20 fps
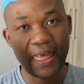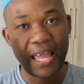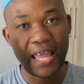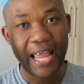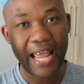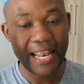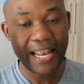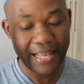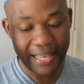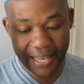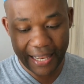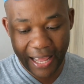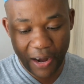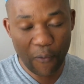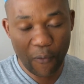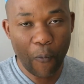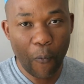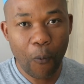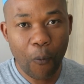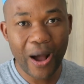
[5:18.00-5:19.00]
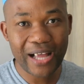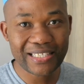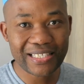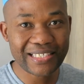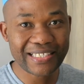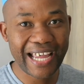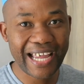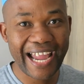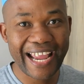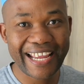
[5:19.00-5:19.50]
And then once
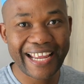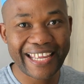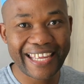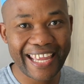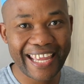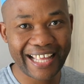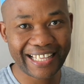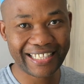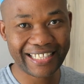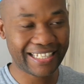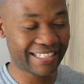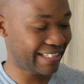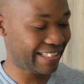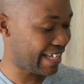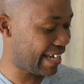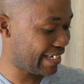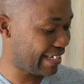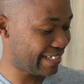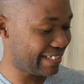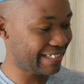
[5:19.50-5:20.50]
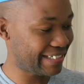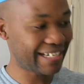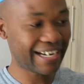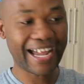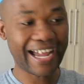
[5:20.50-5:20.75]
I get that